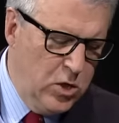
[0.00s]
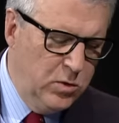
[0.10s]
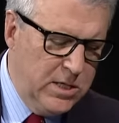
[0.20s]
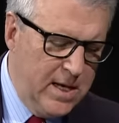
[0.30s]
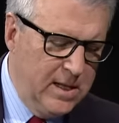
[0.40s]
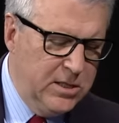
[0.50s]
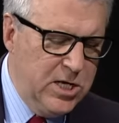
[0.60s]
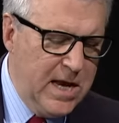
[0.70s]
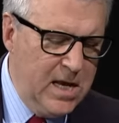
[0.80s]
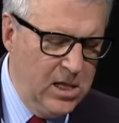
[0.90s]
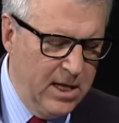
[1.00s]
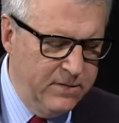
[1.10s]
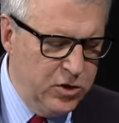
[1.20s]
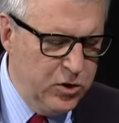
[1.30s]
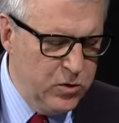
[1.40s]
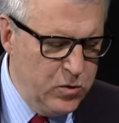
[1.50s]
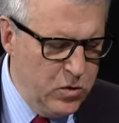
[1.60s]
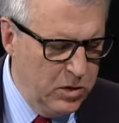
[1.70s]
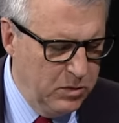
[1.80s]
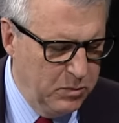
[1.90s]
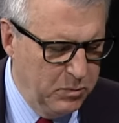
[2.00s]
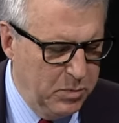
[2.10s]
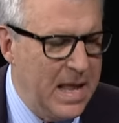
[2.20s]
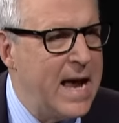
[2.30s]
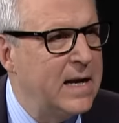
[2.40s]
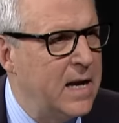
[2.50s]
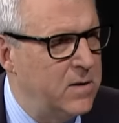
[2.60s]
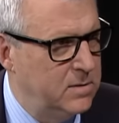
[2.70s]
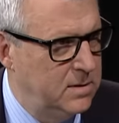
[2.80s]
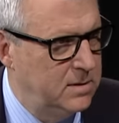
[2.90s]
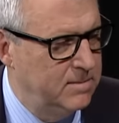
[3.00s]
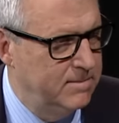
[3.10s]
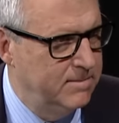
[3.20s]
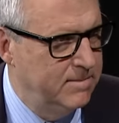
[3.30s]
you tell a tale of two blackouts